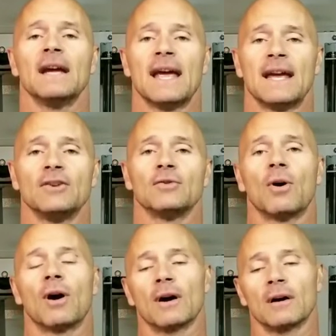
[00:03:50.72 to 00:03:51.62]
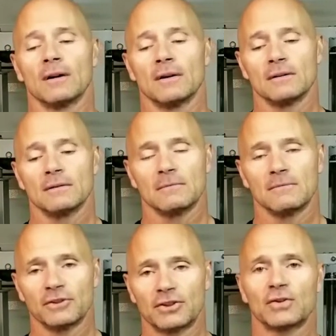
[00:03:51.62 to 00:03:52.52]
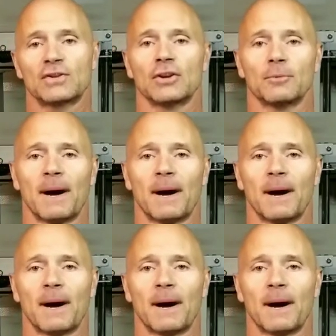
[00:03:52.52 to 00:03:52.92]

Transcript: and you are reducing your